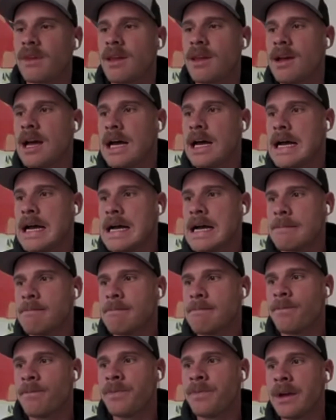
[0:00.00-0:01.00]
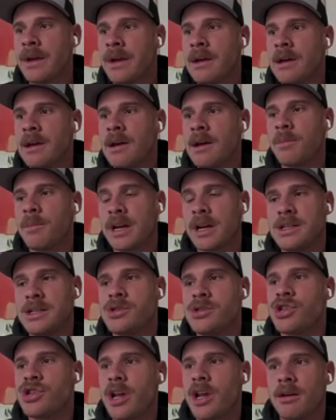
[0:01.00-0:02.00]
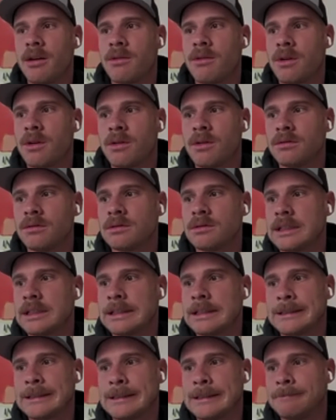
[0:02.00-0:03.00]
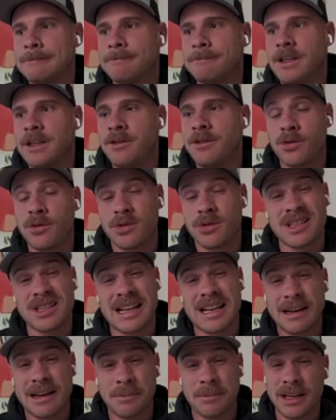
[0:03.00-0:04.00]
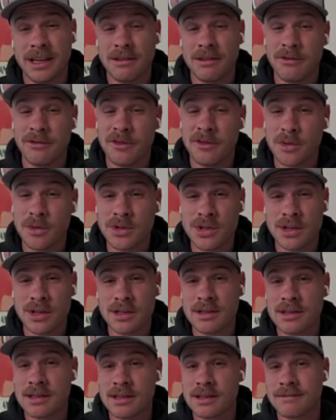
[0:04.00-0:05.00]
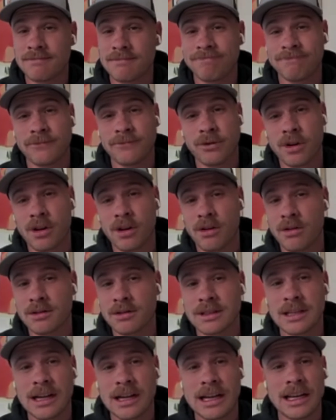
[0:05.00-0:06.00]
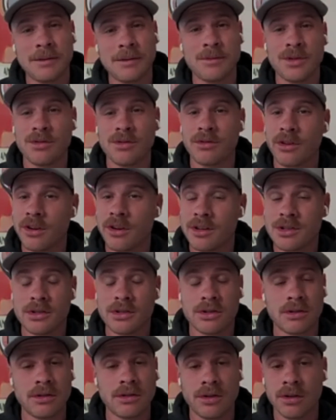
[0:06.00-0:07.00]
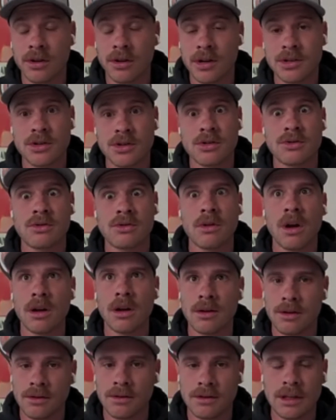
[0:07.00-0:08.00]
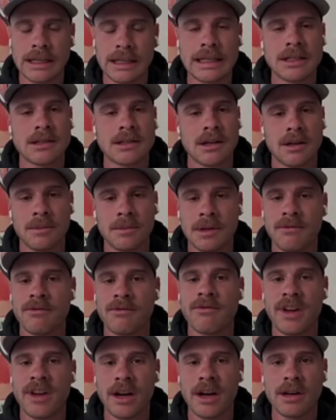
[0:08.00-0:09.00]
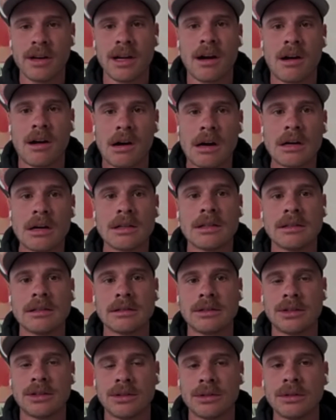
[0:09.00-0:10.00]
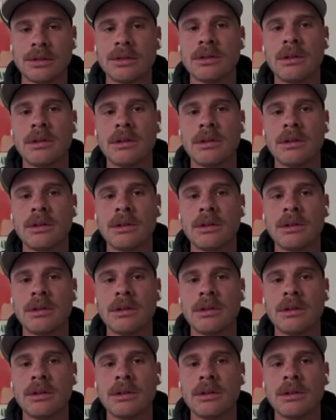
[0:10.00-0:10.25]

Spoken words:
Um, but in general, if you're just kind of playing futures for a long time, you're gonna struggle. Like it's gonna be very hard to